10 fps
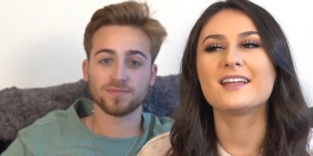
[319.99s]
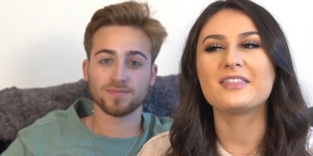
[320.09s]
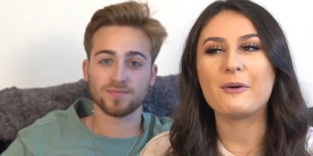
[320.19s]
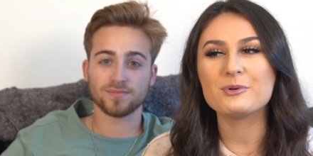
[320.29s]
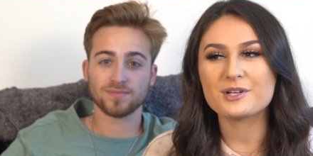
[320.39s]

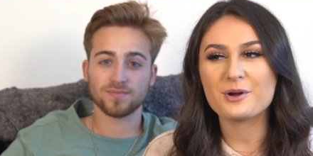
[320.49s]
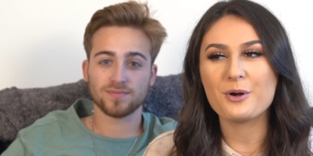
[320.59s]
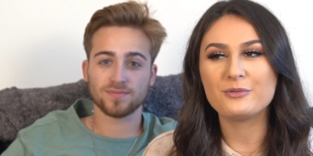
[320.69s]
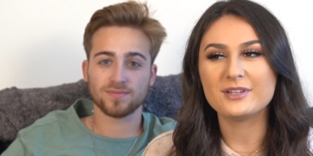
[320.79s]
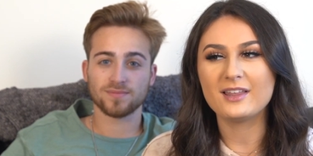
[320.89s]
Speaker 1: Like, that was
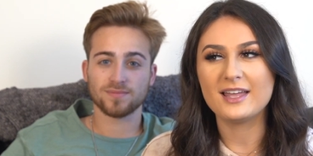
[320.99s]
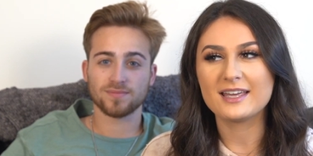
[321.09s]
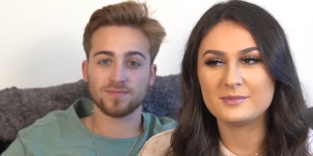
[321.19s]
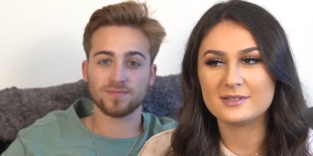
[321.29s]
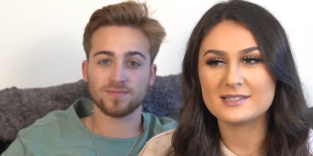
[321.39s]
our only
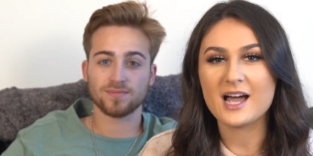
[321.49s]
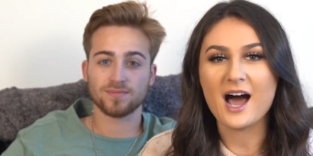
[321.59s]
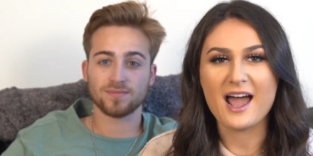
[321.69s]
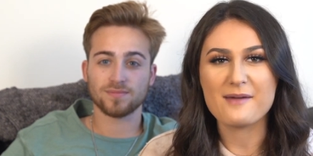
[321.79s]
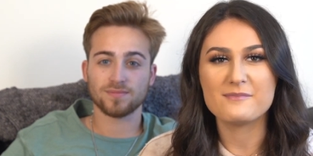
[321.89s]
like
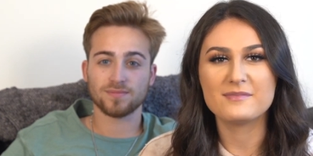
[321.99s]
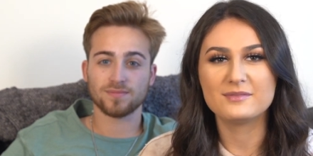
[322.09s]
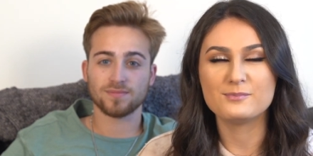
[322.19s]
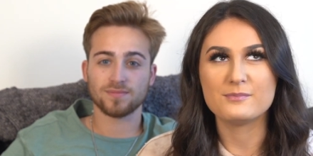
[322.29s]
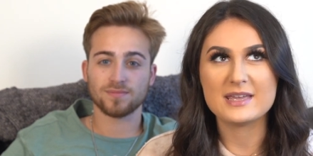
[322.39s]
time
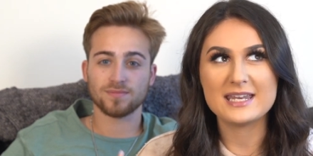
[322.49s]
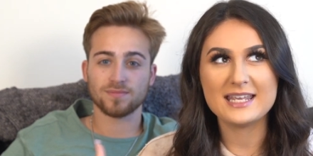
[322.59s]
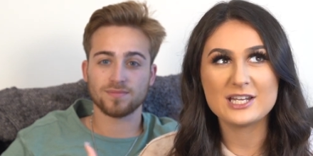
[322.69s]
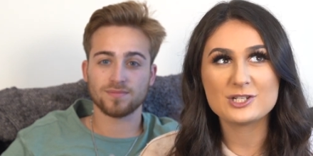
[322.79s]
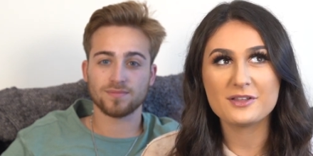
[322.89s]

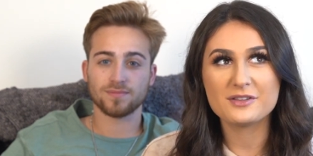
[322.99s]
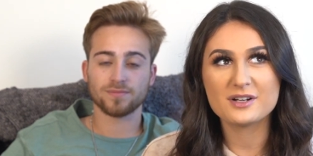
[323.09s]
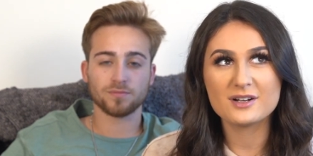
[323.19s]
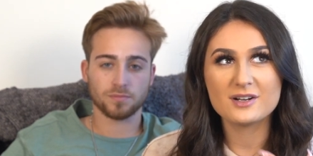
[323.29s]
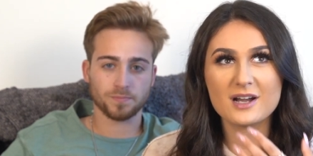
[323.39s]
meeting each
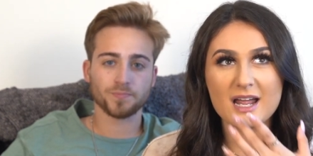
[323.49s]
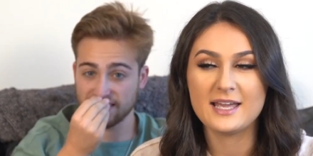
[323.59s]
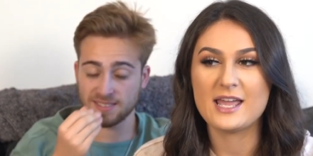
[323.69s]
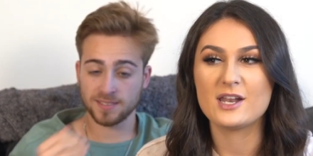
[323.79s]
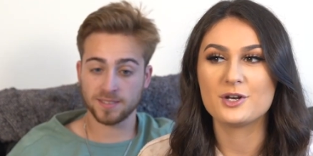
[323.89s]
other
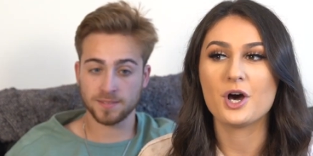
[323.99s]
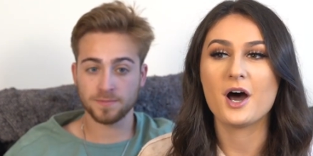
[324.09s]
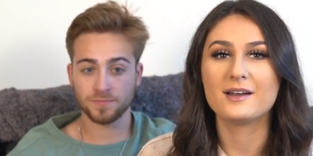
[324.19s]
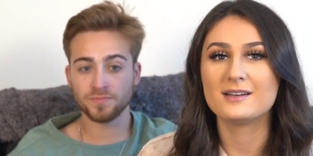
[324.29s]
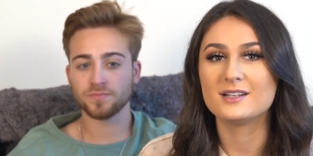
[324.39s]
in a
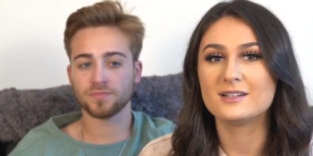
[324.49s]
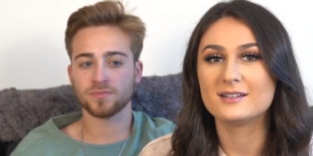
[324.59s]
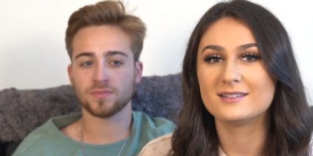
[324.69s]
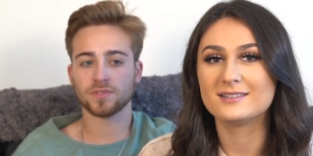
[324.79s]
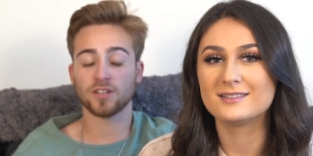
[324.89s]

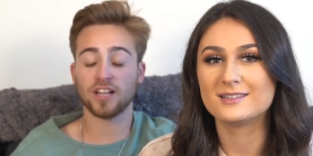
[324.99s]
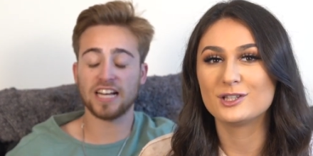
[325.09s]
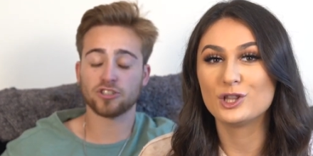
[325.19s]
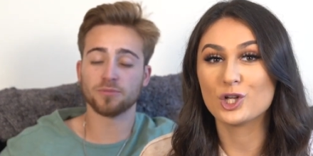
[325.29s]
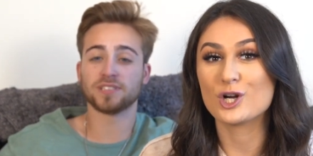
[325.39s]

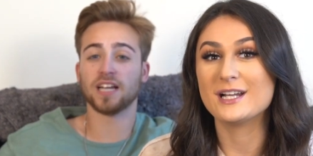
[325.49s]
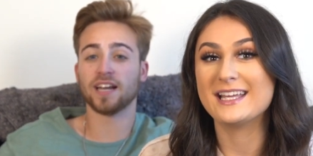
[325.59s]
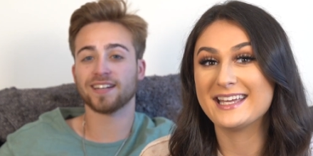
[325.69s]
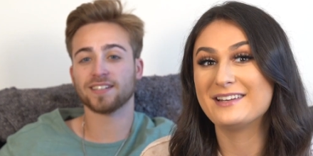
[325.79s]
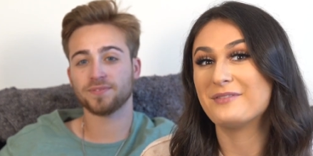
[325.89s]
non-classroom
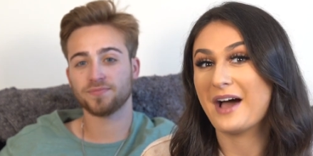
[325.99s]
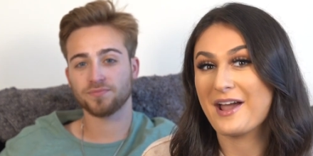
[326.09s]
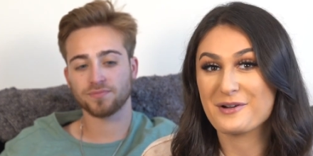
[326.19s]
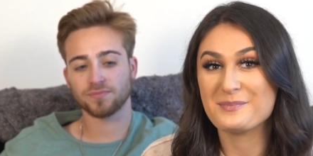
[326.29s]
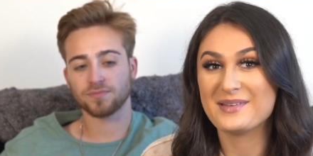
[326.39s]
Speaker 2: learning
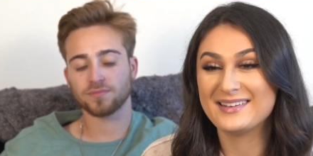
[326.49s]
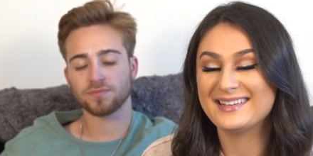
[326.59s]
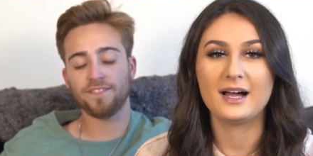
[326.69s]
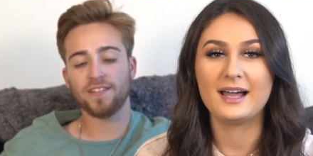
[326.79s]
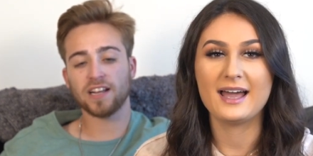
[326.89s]

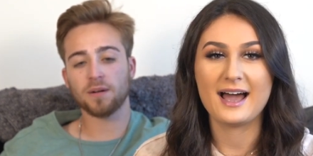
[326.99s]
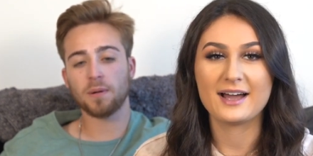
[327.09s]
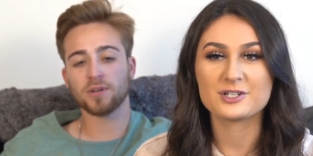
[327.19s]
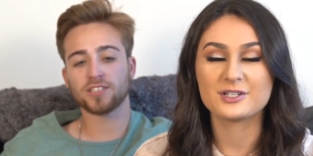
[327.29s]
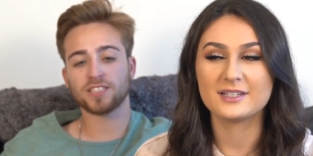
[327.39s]
environment. I feel like
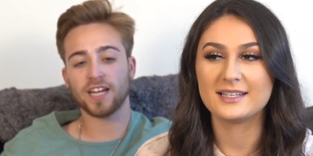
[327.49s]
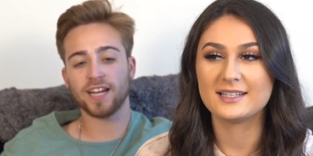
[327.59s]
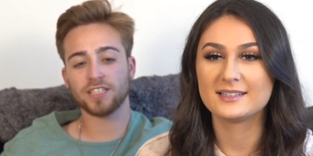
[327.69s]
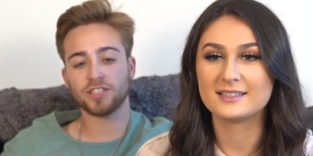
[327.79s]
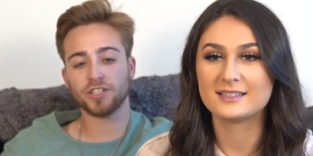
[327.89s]
I remember
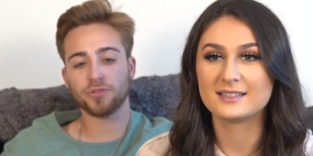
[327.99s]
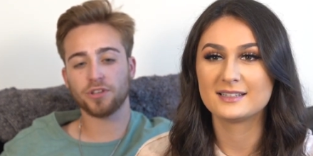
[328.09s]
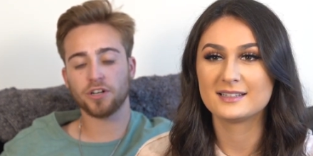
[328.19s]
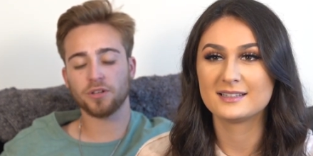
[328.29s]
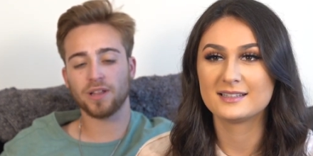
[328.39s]
saying to you
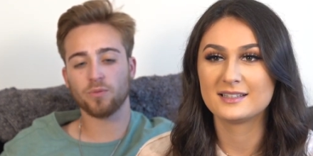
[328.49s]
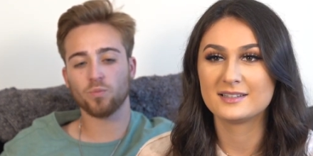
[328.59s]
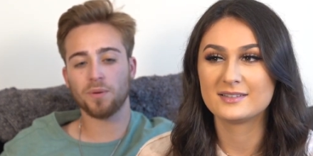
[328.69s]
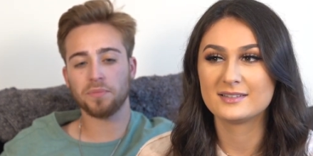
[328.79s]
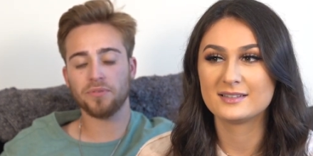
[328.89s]
though, like
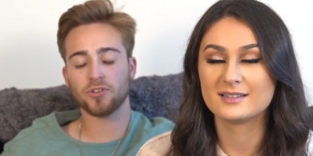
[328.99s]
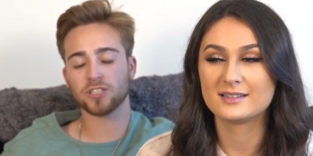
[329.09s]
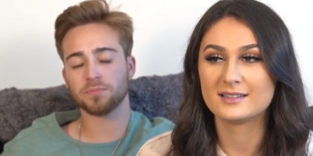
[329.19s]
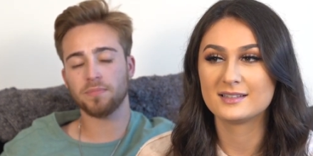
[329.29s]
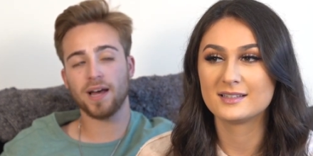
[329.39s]
when we
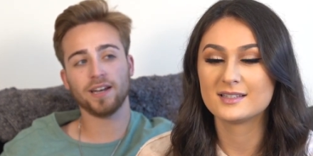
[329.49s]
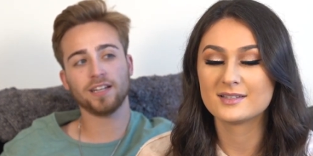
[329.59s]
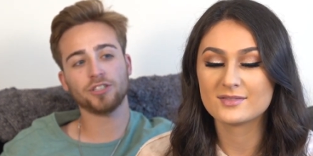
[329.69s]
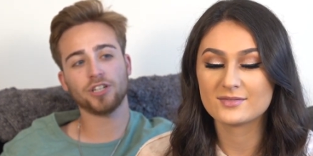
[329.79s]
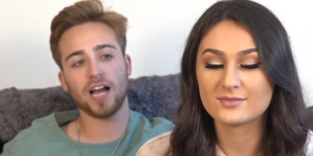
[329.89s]
first
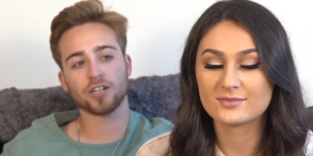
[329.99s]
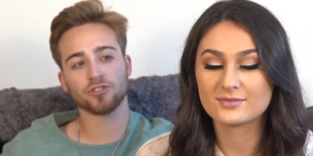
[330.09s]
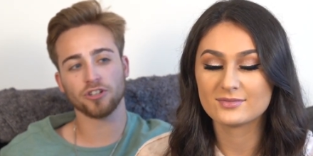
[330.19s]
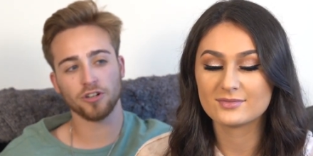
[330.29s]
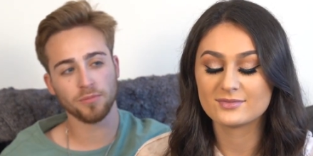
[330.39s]
met in
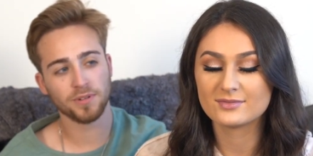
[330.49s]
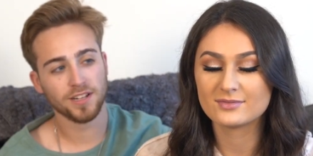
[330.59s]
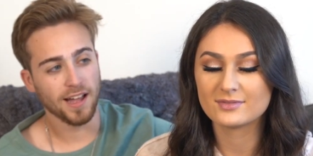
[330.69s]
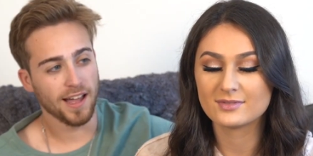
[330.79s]
Jack's room,